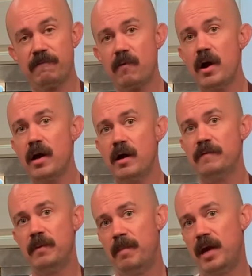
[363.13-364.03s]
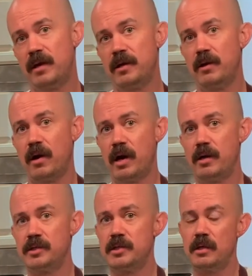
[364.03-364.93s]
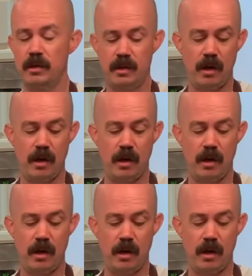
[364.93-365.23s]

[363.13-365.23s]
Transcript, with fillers: fry off the bacon in our iron skillet.